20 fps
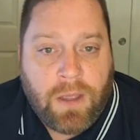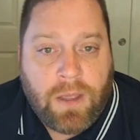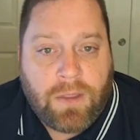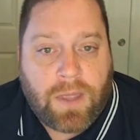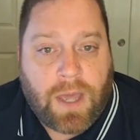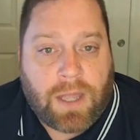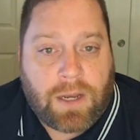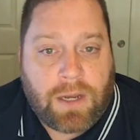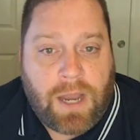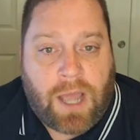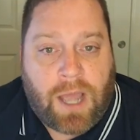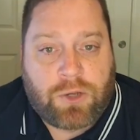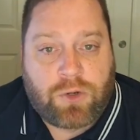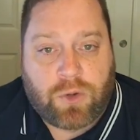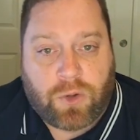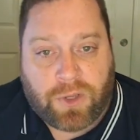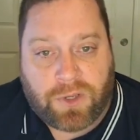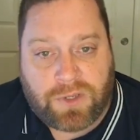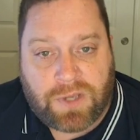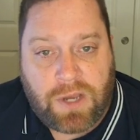that
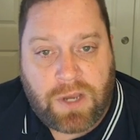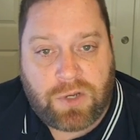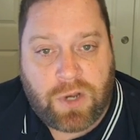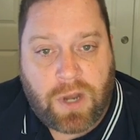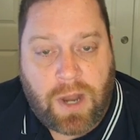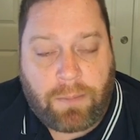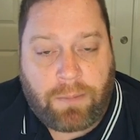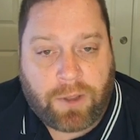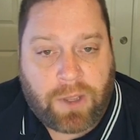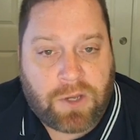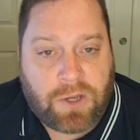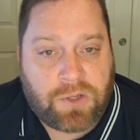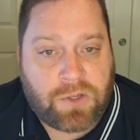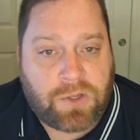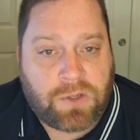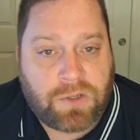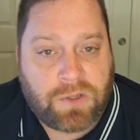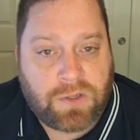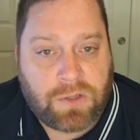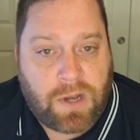naturalization
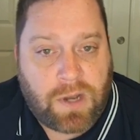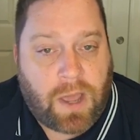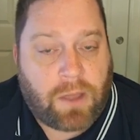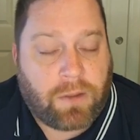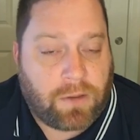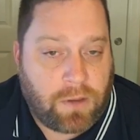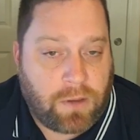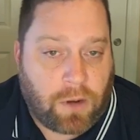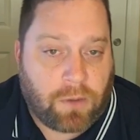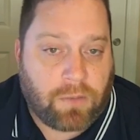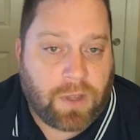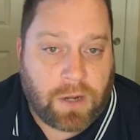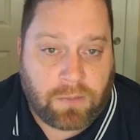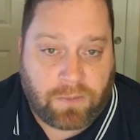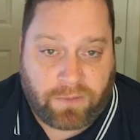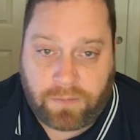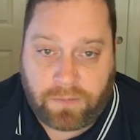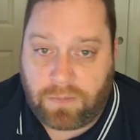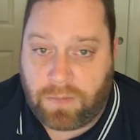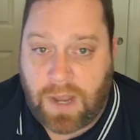applications now,
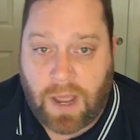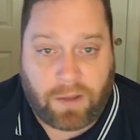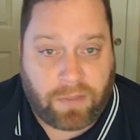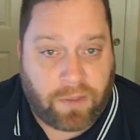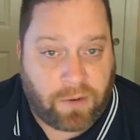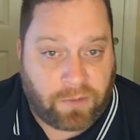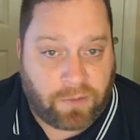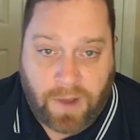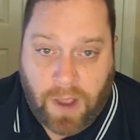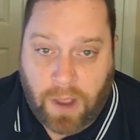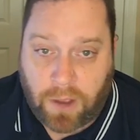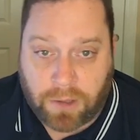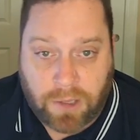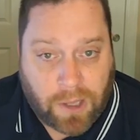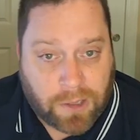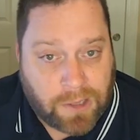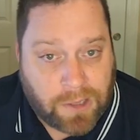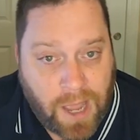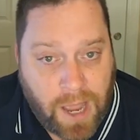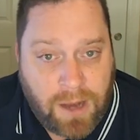now they're filed
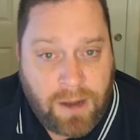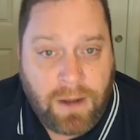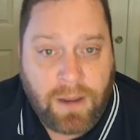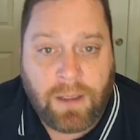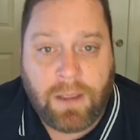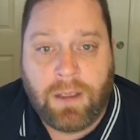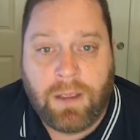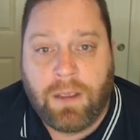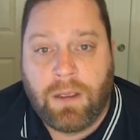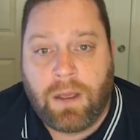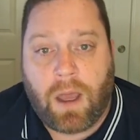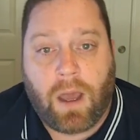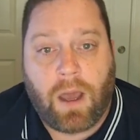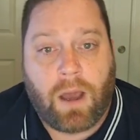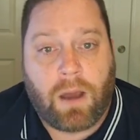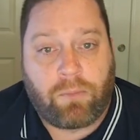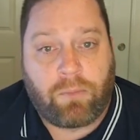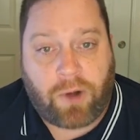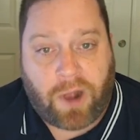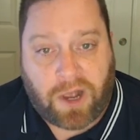online,
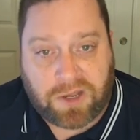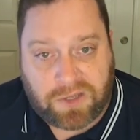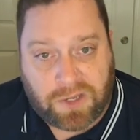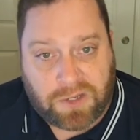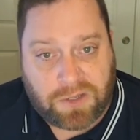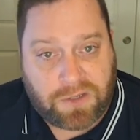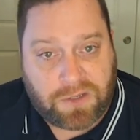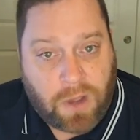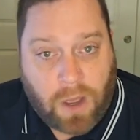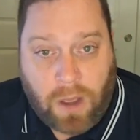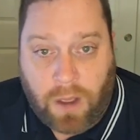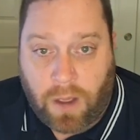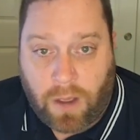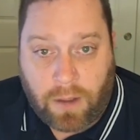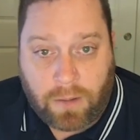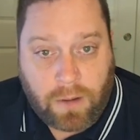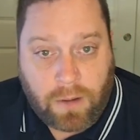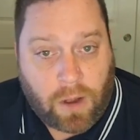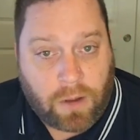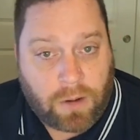processed
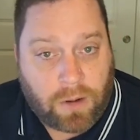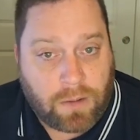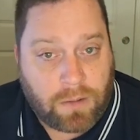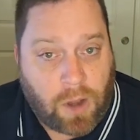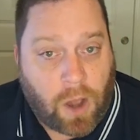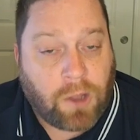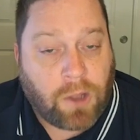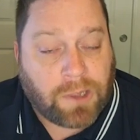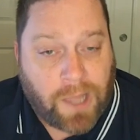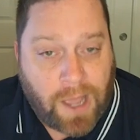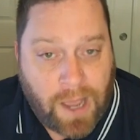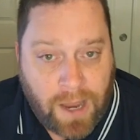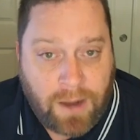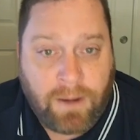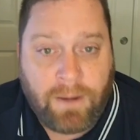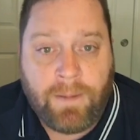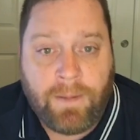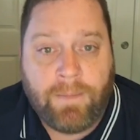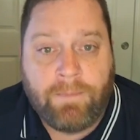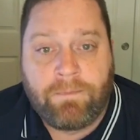
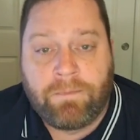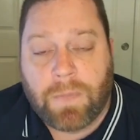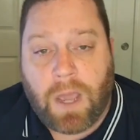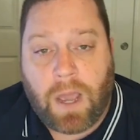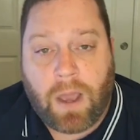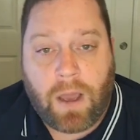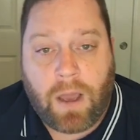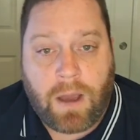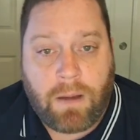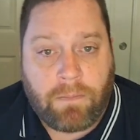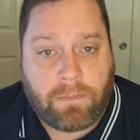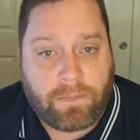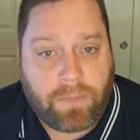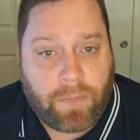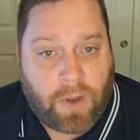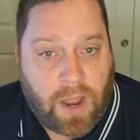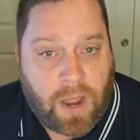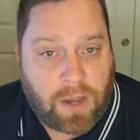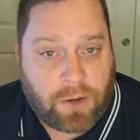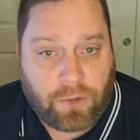online.
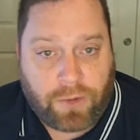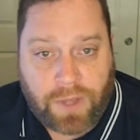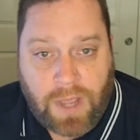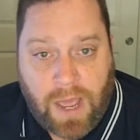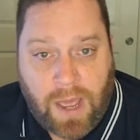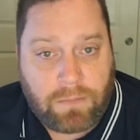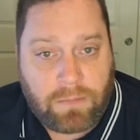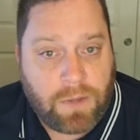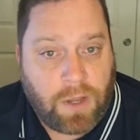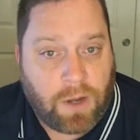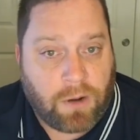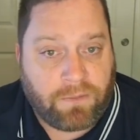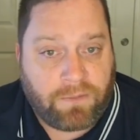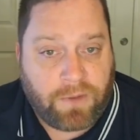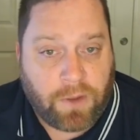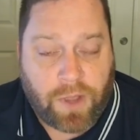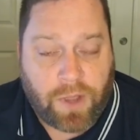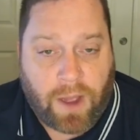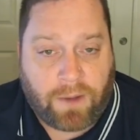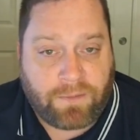They're handled at,
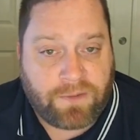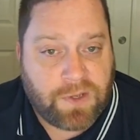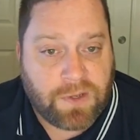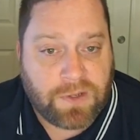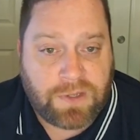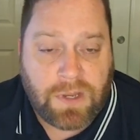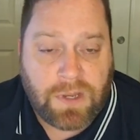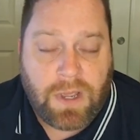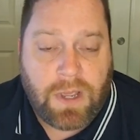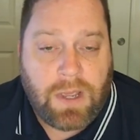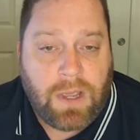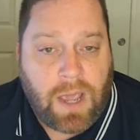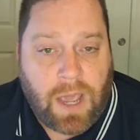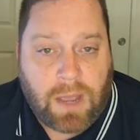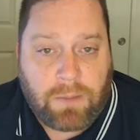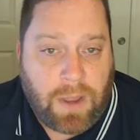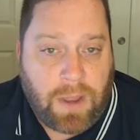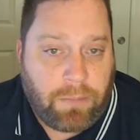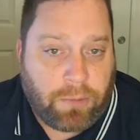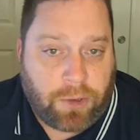field offices. And
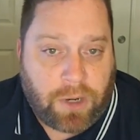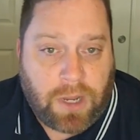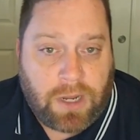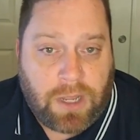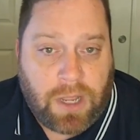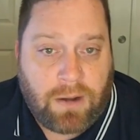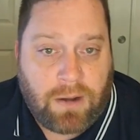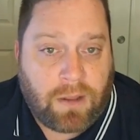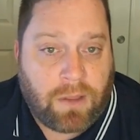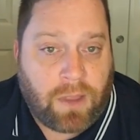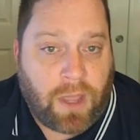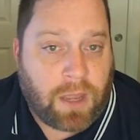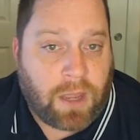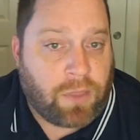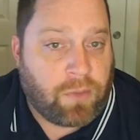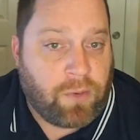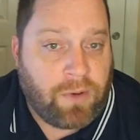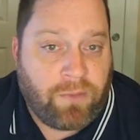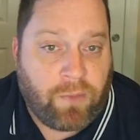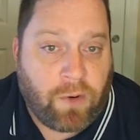people are getting in like
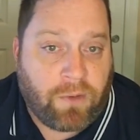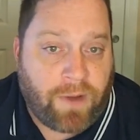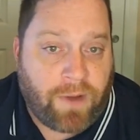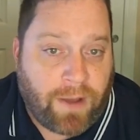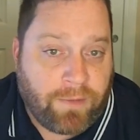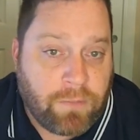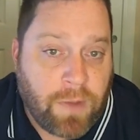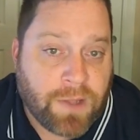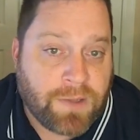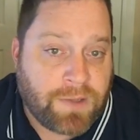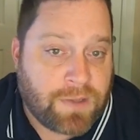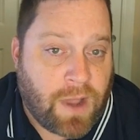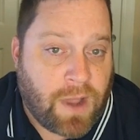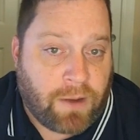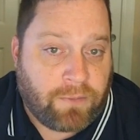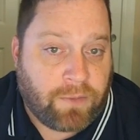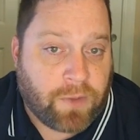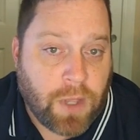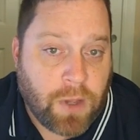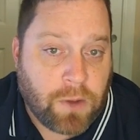3, 4, 5 months now
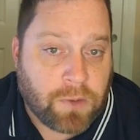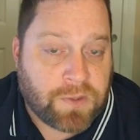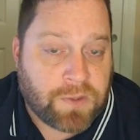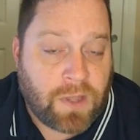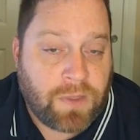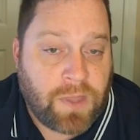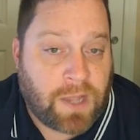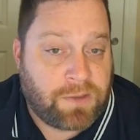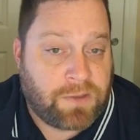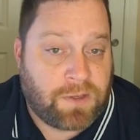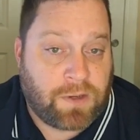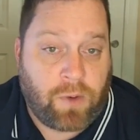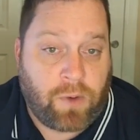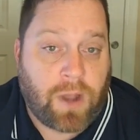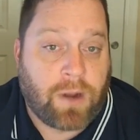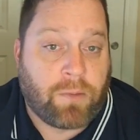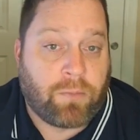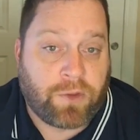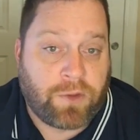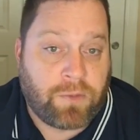for those. And that's
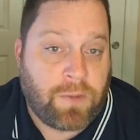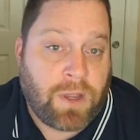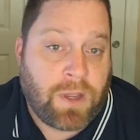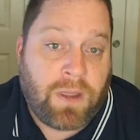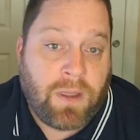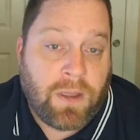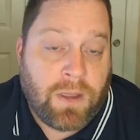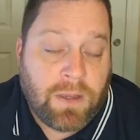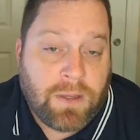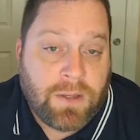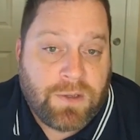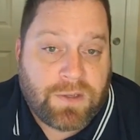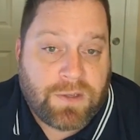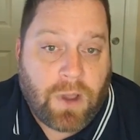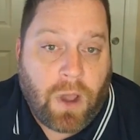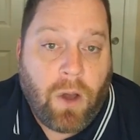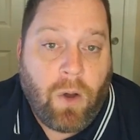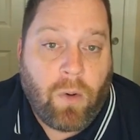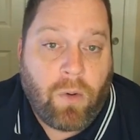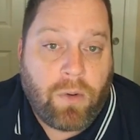incredible to me.
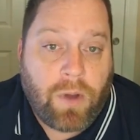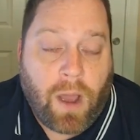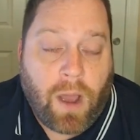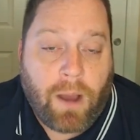So,